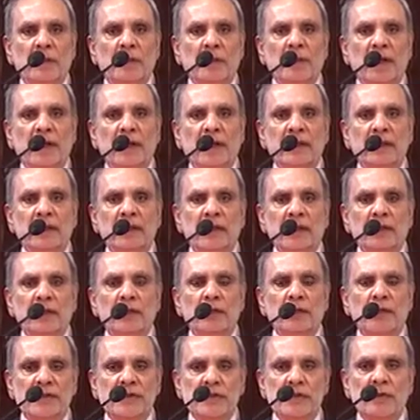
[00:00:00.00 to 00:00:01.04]
by
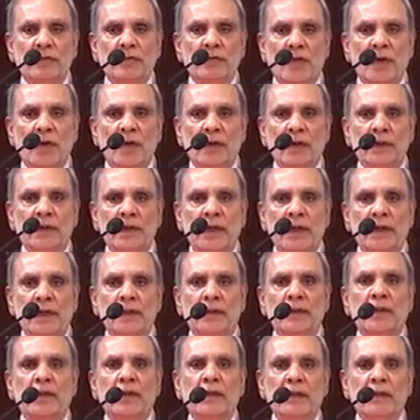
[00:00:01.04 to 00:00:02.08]
the Western world
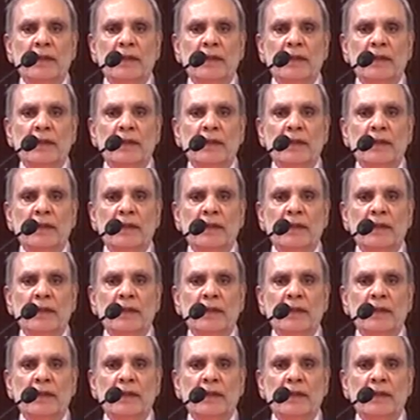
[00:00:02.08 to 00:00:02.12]
and